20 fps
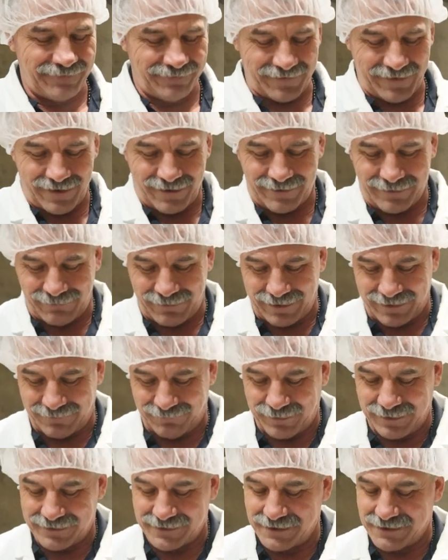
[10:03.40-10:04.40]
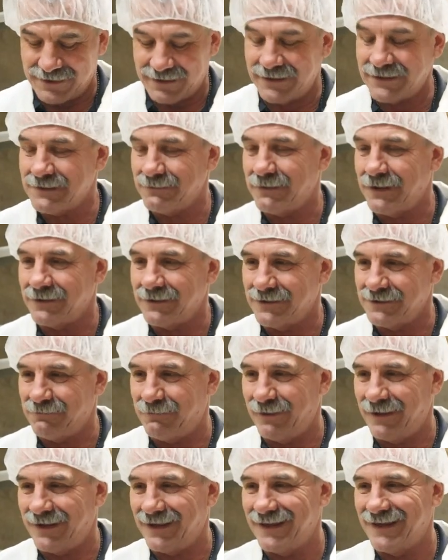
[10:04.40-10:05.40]
affair to make a piece of cheese about this
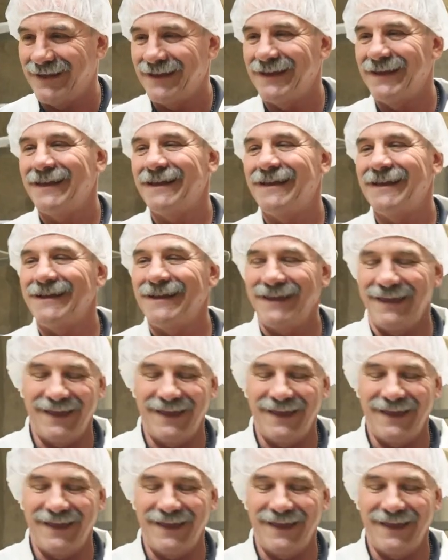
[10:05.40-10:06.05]
big. Yeah.